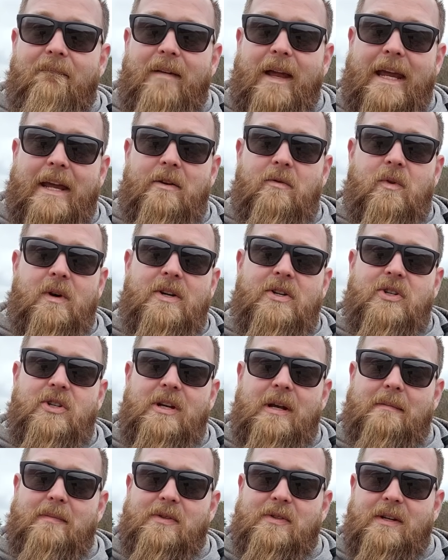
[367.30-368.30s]
Henry
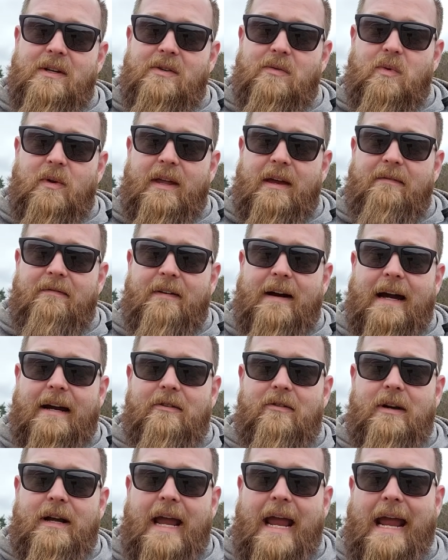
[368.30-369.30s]
ships this with a
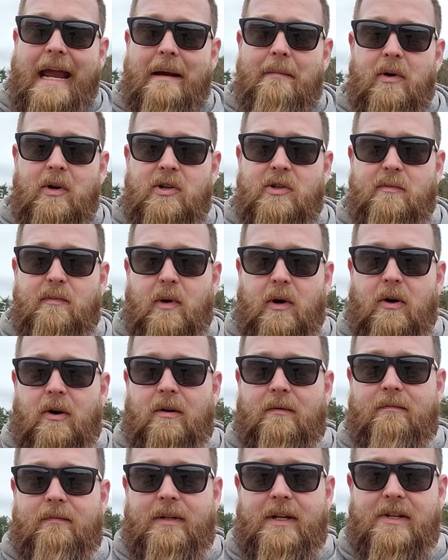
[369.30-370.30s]
factory hammer spur.
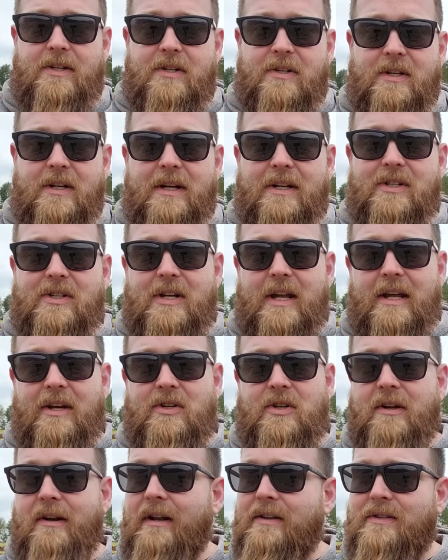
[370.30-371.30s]
This is an
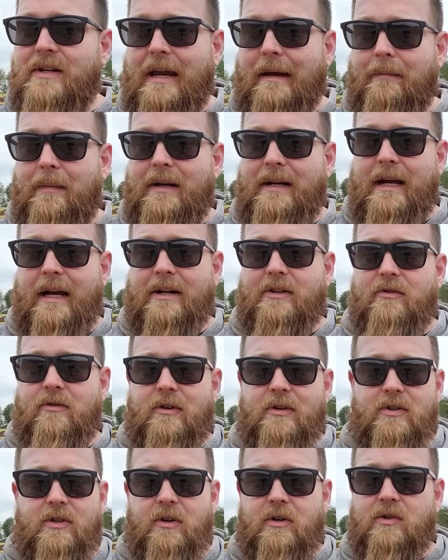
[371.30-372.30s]
extension. It's
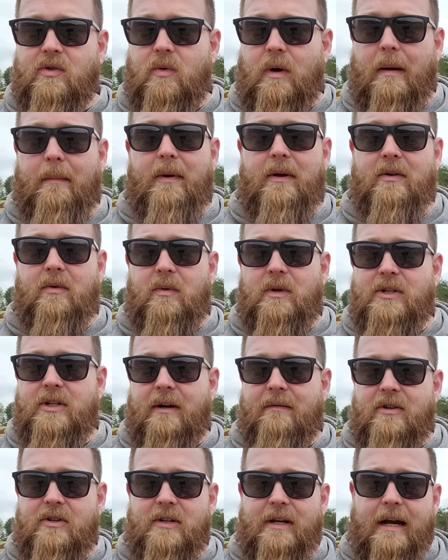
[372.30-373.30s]
ambidextrous. You can swap it to
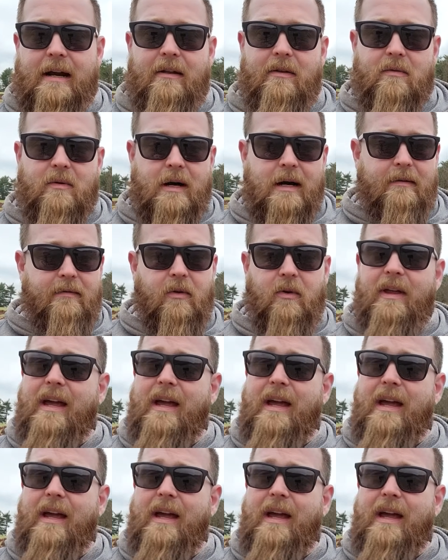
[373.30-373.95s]
whichever side of the rifle.